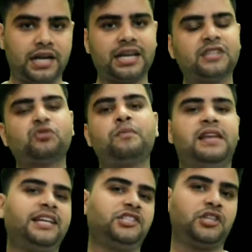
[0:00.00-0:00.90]
a classroom
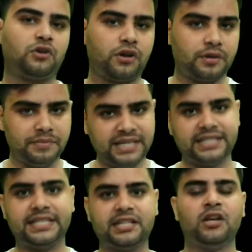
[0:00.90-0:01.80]
lecture or a
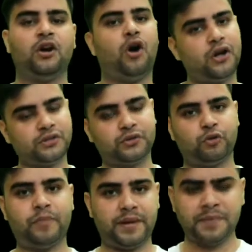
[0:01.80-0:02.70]
meeting on
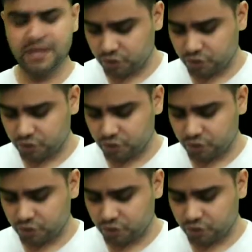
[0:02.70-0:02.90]
Zoom app.